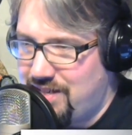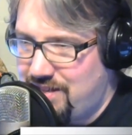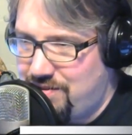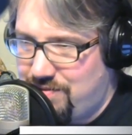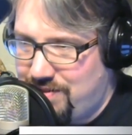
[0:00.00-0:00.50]
Look at
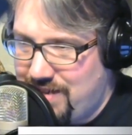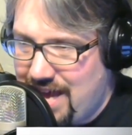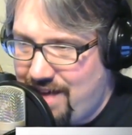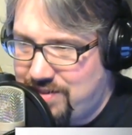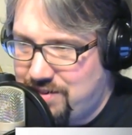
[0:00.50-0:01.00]
that little
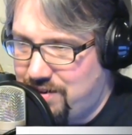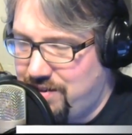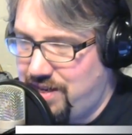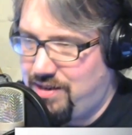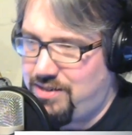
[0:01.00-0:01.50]

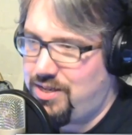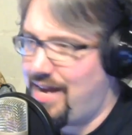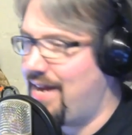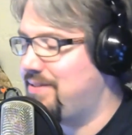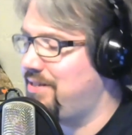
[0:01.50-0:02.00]
avatar there that
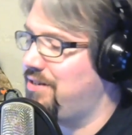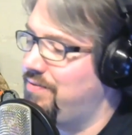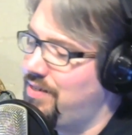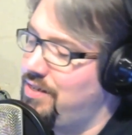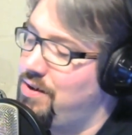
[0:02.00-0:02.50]
you can't see on
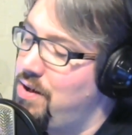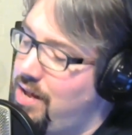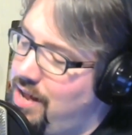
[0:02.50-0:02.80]
the video.